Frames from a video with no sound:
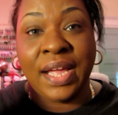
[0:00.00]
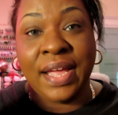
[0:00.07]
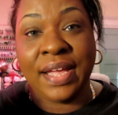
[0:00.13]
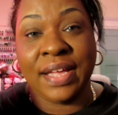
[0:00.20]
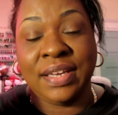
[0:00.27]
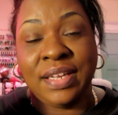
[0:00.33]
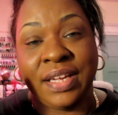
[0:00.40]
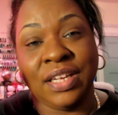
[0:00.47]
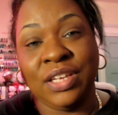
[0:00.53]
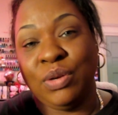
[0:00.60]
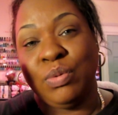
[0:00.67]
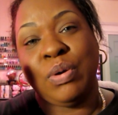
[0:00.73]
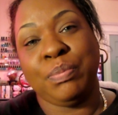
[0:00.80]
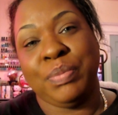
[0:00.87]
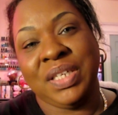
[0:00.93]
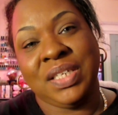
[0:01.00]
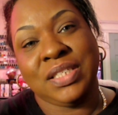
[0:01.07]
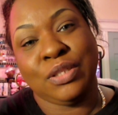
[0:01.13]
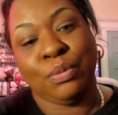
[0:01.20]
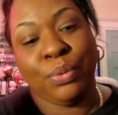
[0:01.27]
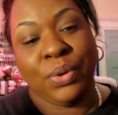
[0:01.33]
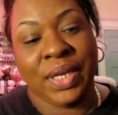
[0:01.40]
and yeah, you won't be
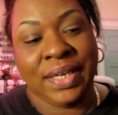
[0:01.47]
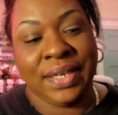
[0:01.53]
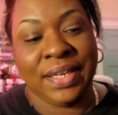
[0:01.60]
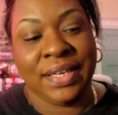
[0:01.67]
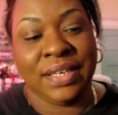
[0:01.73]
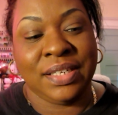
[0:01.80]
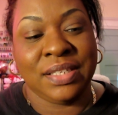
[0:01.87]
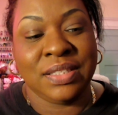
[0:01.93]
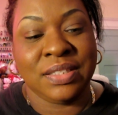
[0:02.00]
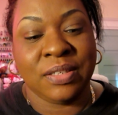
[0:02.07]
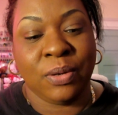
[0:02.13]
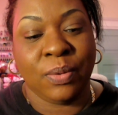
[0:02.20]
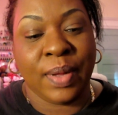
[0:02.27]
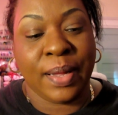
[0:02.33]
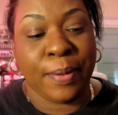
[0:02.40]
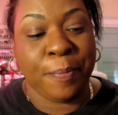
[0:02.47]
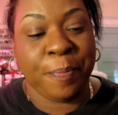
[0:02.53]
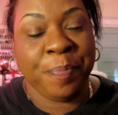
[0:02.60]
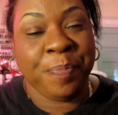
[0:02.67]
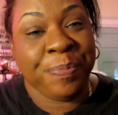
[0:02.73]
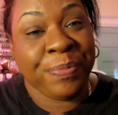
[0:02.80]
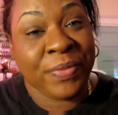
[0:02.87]
disappointed in this. So um,
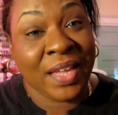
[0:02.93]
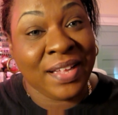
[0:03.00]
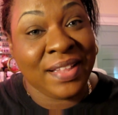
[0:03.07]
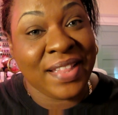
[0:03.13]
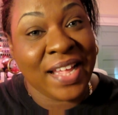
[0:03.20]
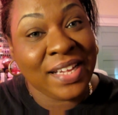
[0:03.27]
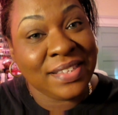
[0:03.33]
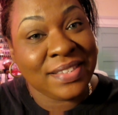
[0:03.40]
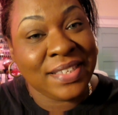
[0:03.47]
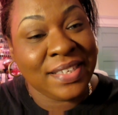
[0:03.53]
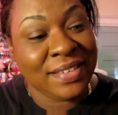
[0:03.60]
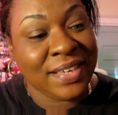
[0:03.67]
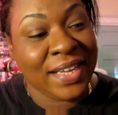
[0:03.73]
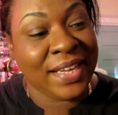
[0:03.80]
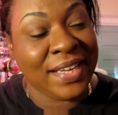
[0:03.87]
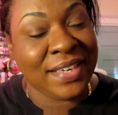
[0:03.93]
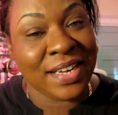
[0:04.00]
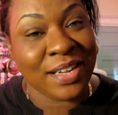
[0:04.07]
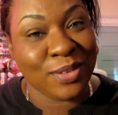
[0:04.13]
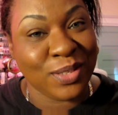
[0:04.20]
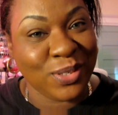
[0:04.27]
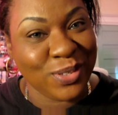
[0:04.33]
that's it, and
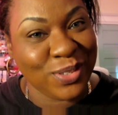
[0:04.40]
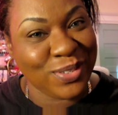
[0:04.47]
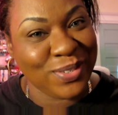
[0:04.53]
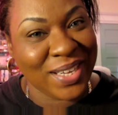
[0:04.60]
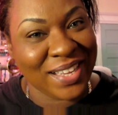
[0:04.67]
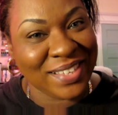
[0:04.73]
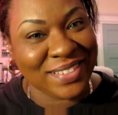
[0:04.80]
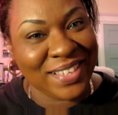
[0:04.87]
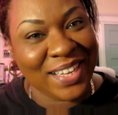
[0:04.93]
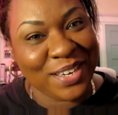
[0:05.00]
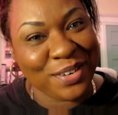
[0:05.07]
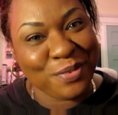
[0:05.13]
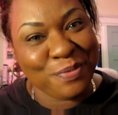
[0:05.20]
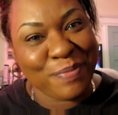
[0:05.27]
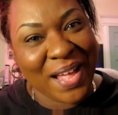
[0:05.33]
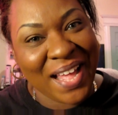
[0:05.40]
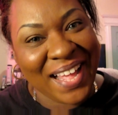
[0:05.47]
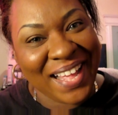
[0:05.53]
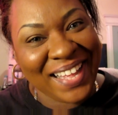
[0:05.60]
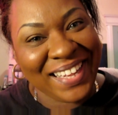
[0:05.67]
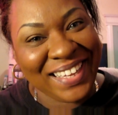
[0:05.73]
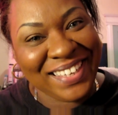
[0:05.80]
I'll talk to you guys later.
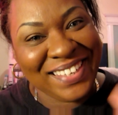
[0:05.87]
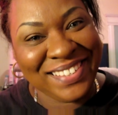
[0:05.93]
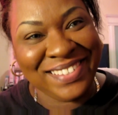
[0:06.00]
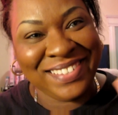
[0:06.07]
Bye.